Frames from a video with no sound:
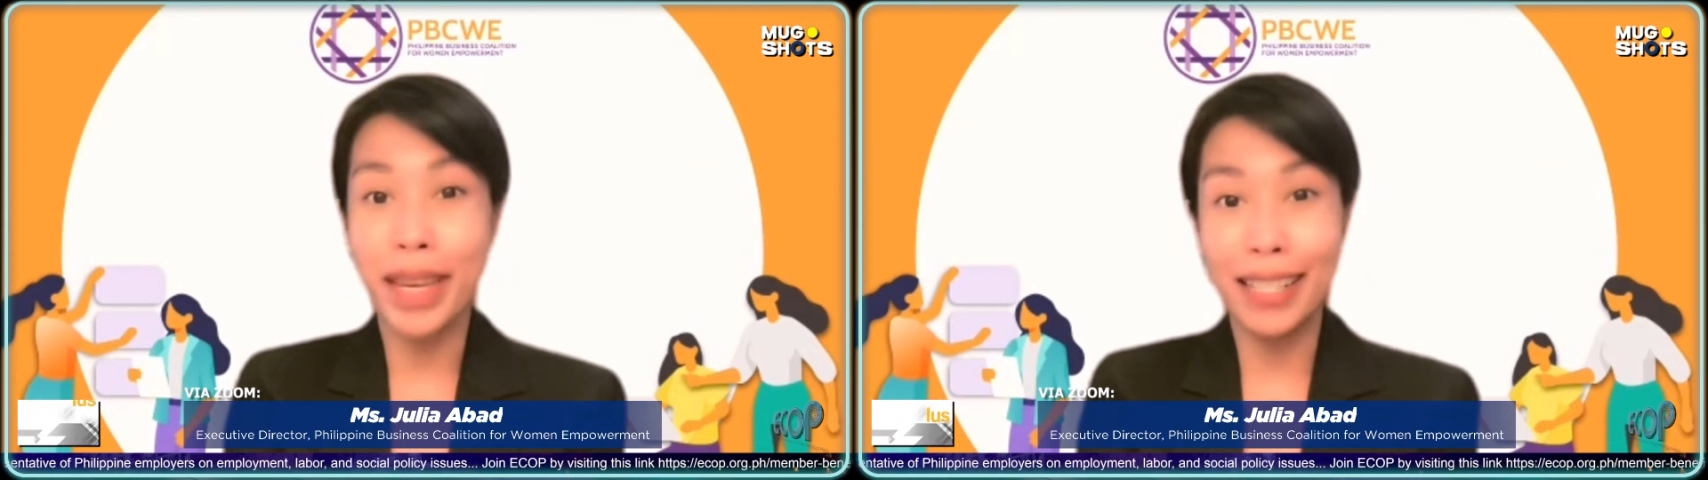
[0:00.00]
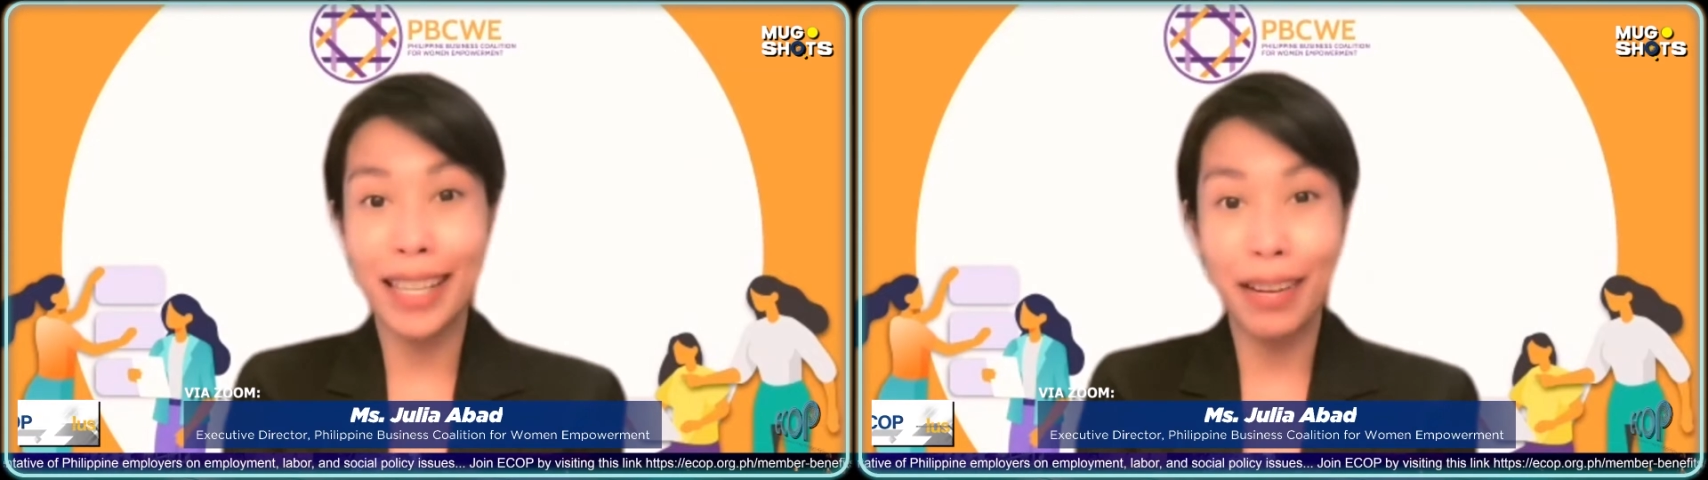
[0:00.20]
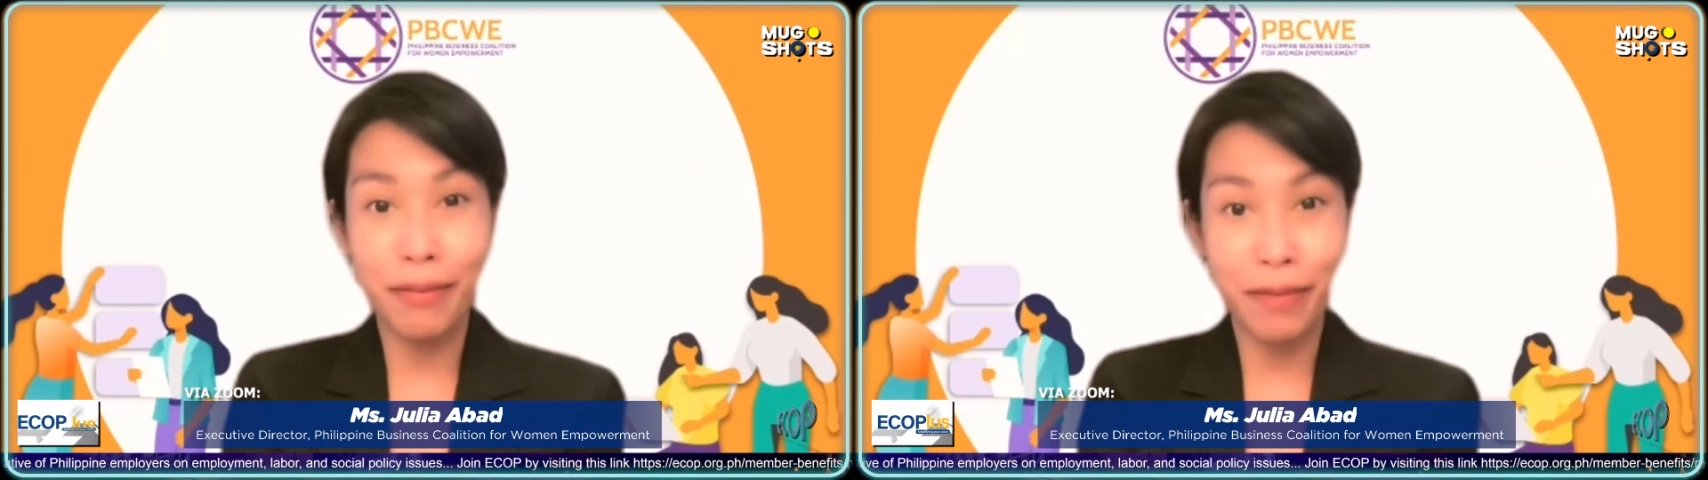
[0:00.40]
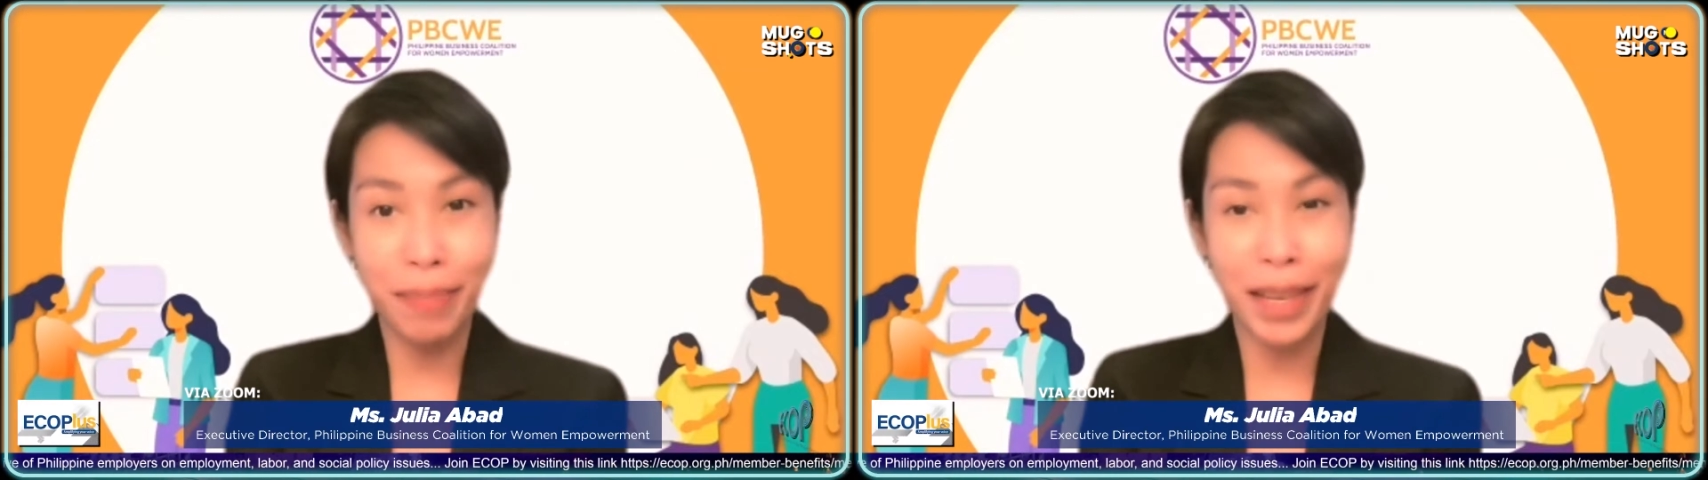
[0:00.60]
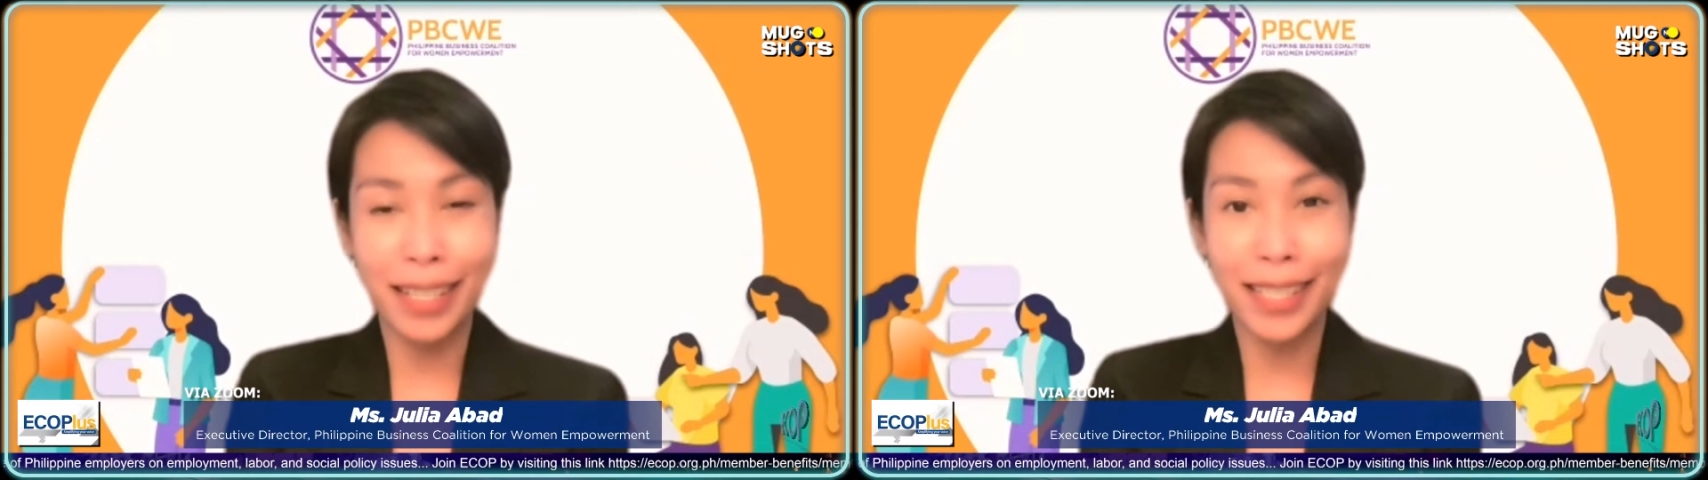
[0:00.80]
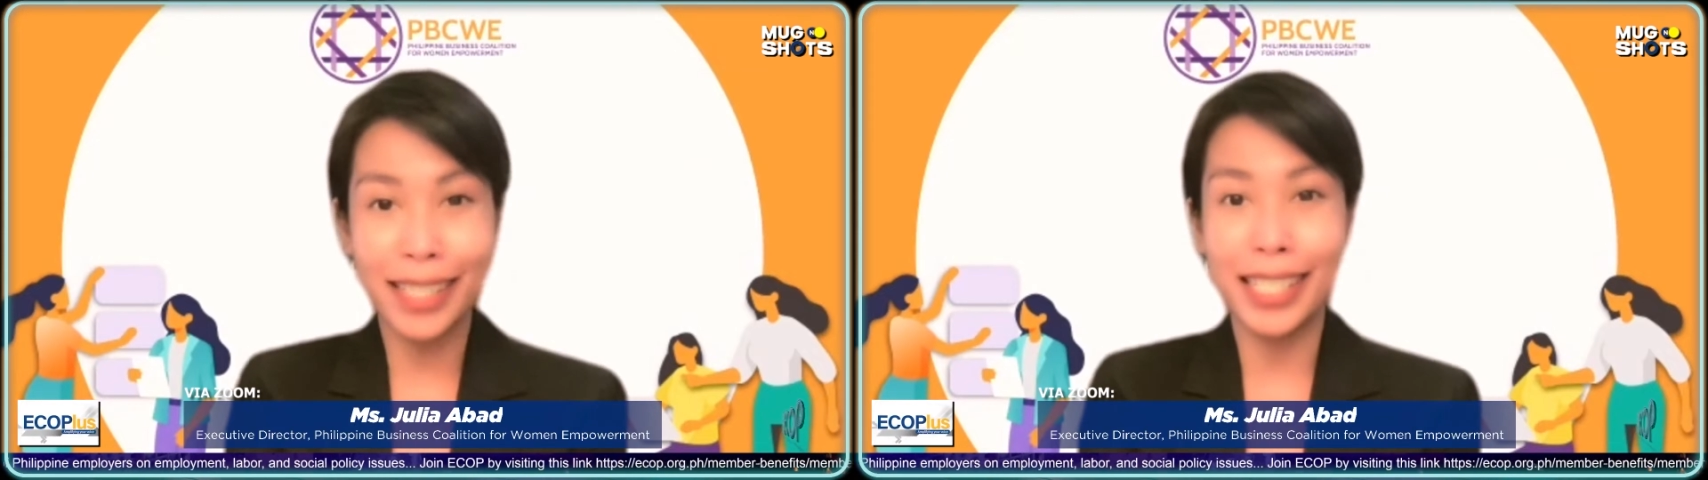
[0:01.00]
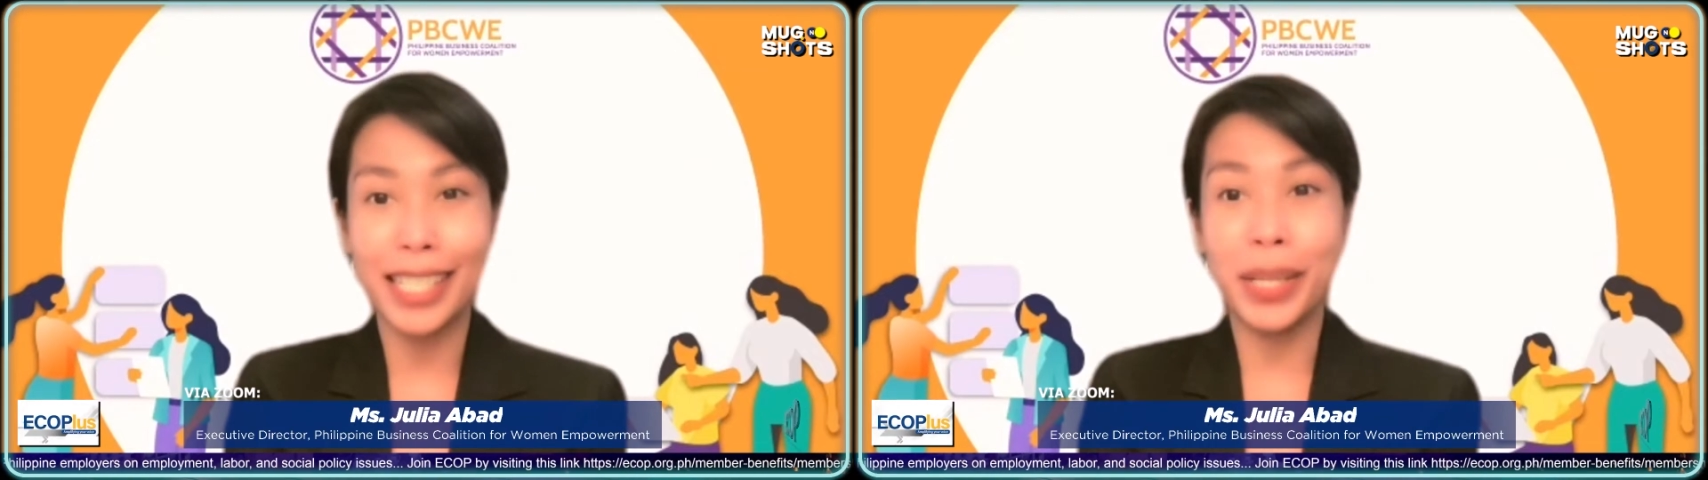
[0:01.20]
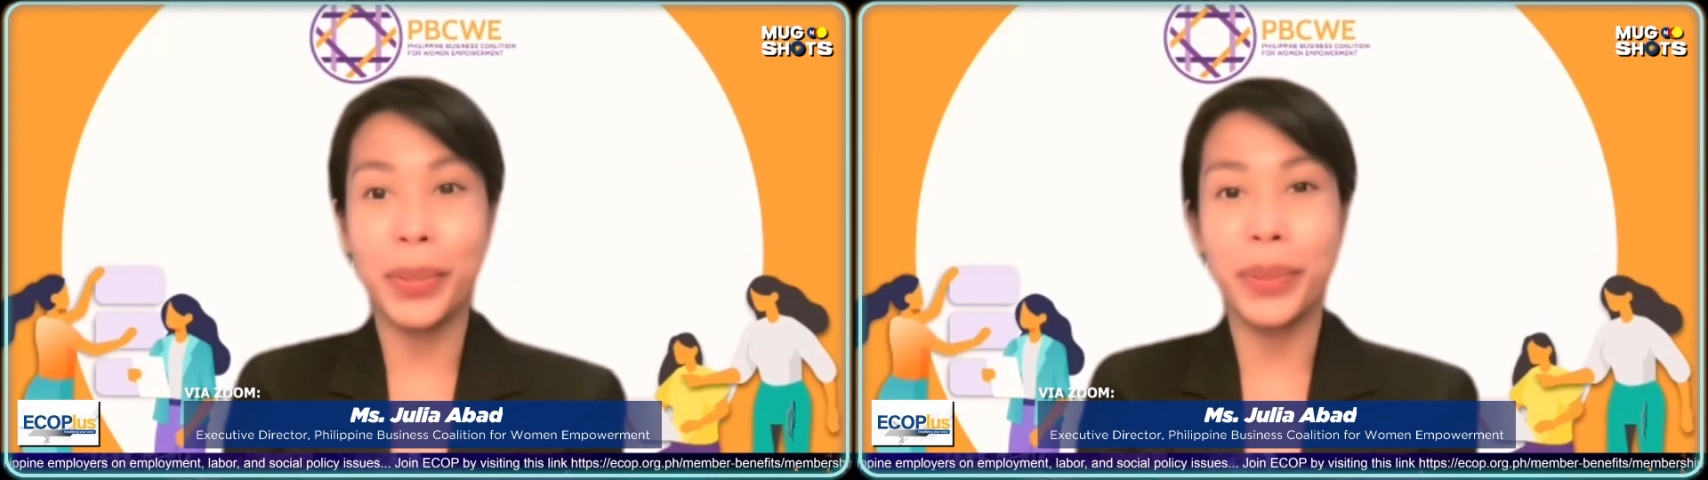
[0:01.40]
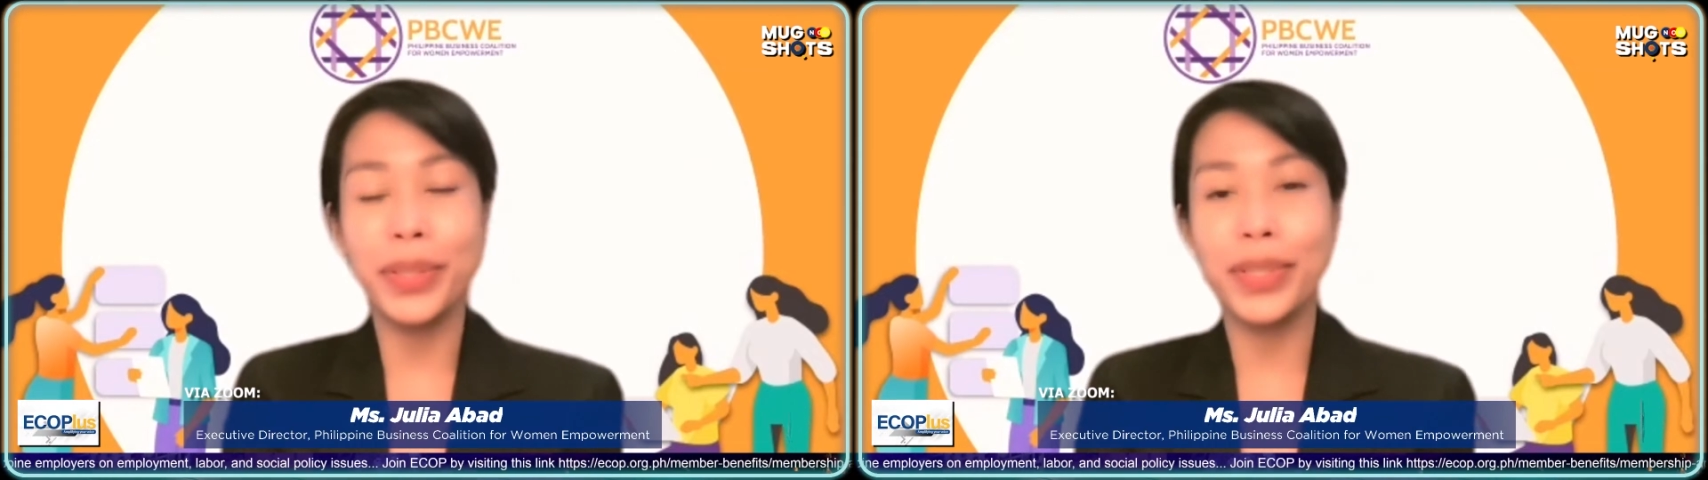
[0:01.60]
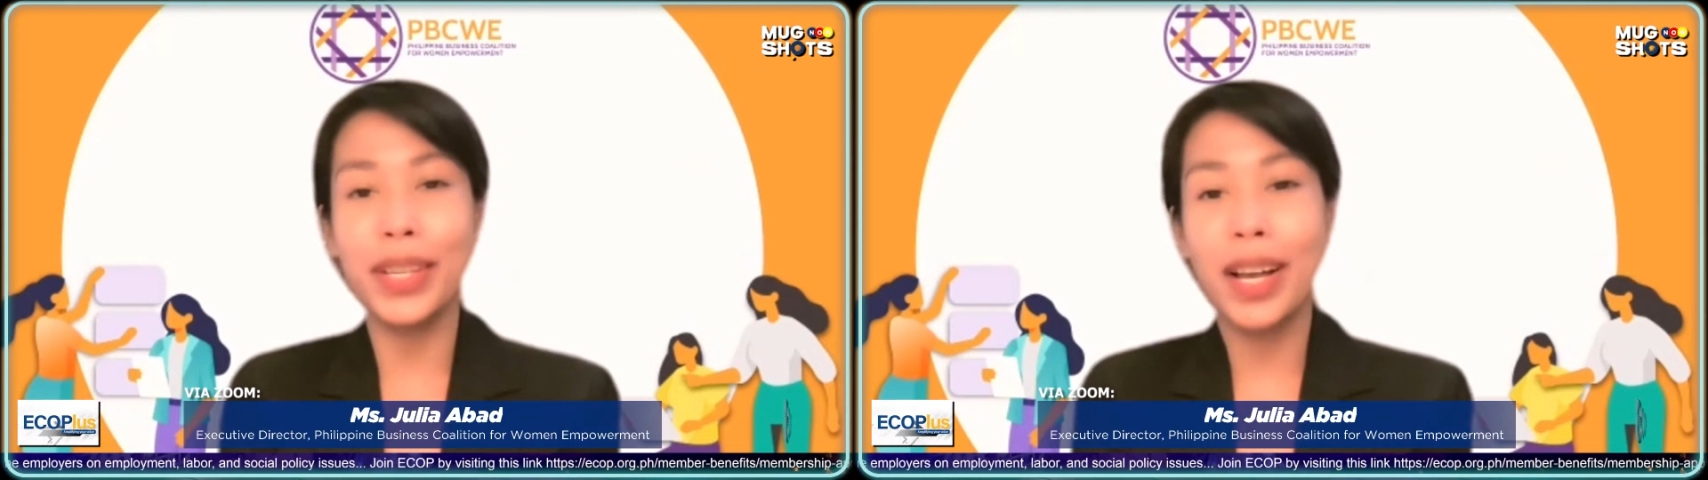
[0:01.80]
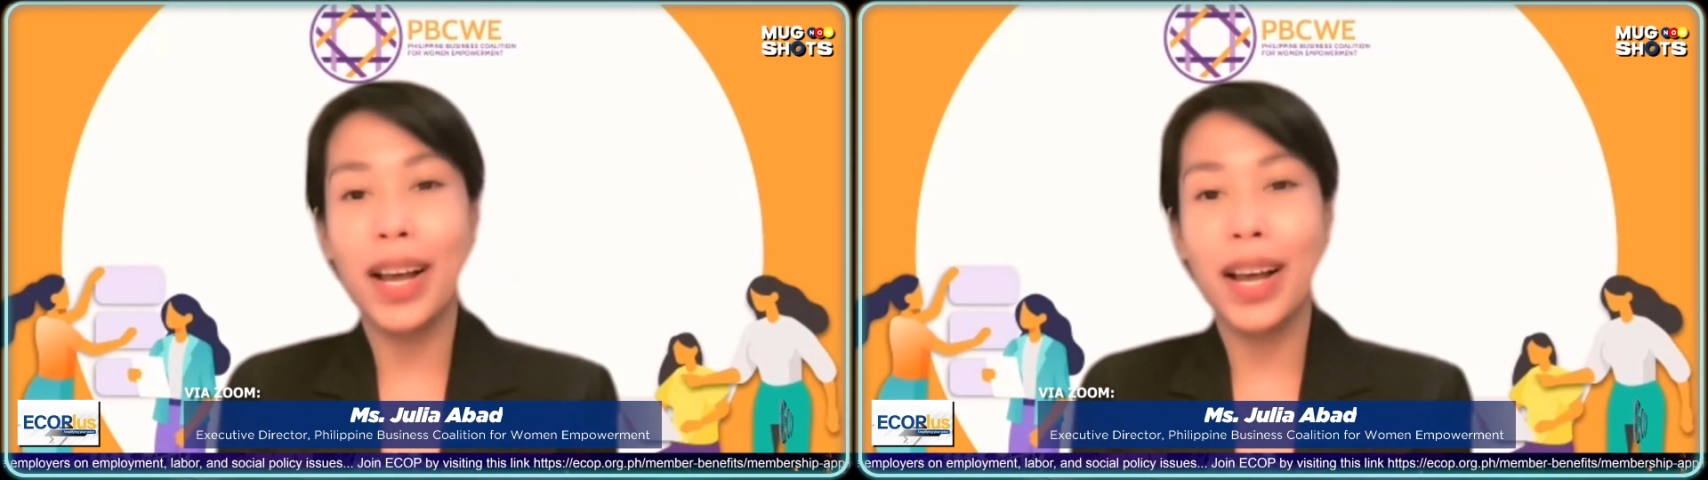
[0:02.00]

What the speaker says: and female CEOs.